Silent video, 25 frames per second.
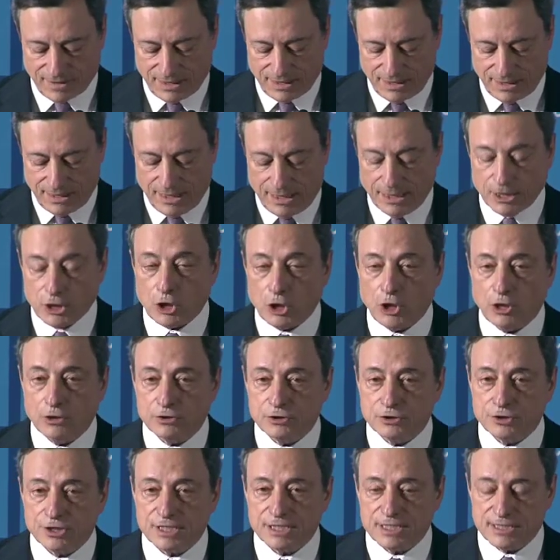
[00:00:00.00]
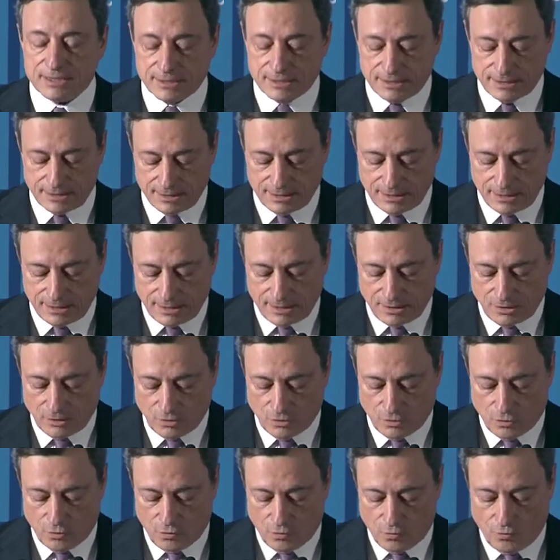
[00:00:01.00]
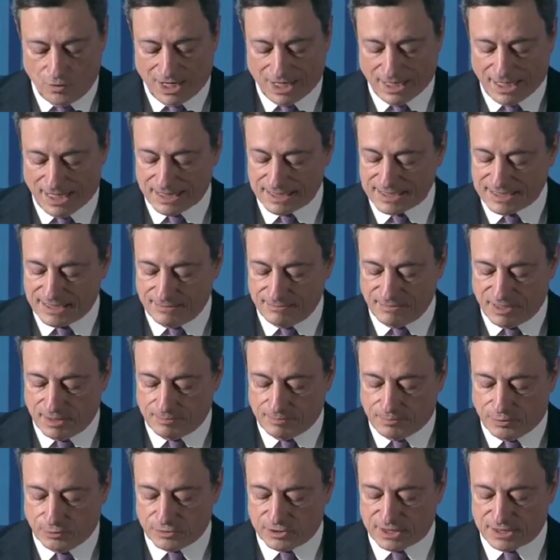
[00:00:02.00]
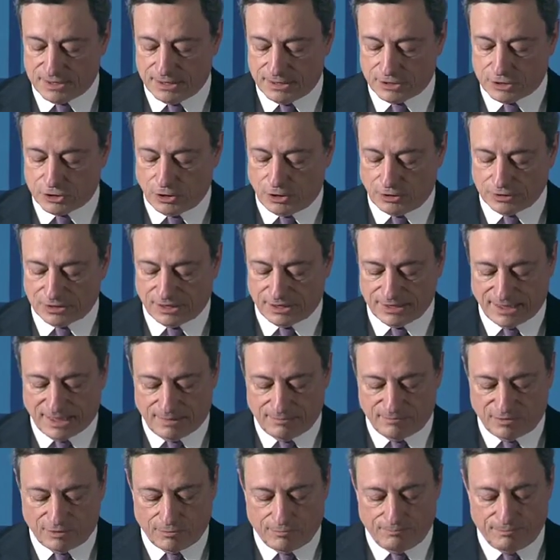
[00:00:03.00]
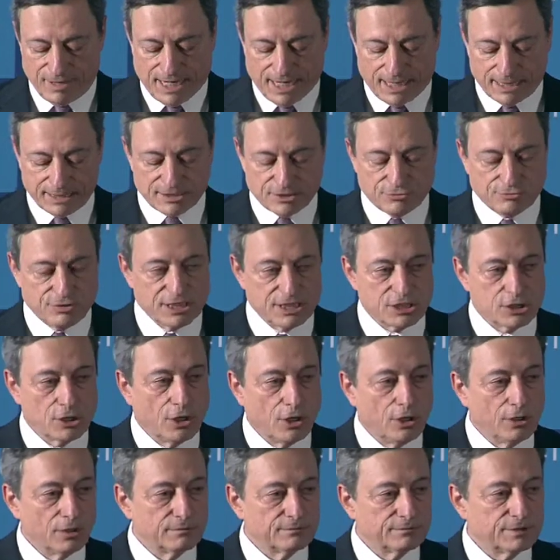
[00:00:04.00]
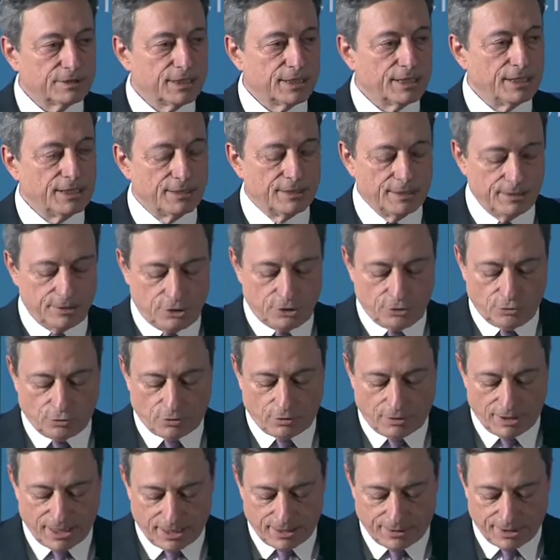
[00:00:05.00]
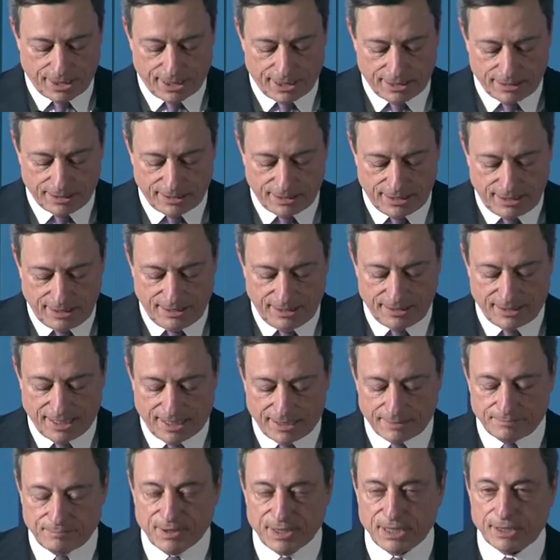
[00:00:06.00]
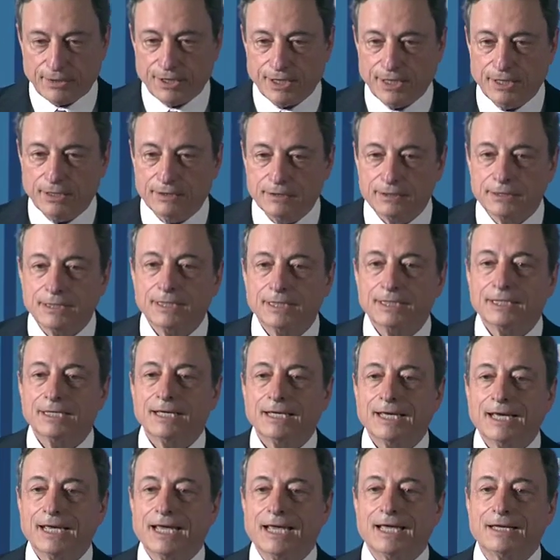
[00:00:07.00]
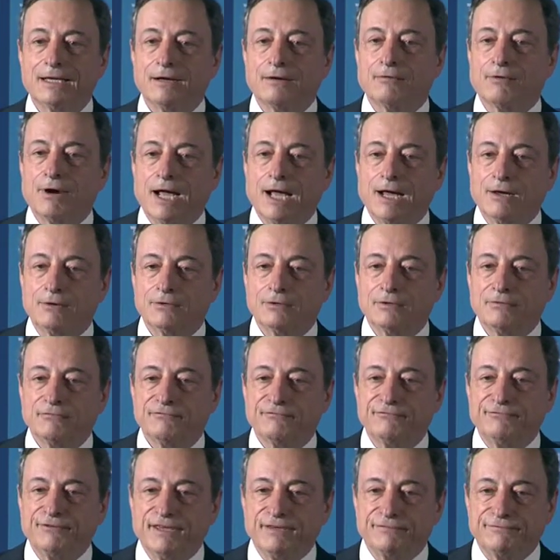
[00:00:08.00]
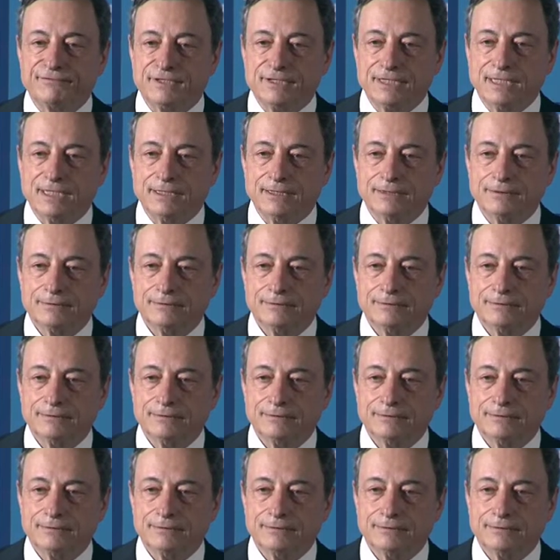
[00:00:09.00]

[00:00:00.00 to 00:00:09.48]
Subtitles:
In contrast, one estimate puts the total number of banks resolved in the euro area in that period at around 50.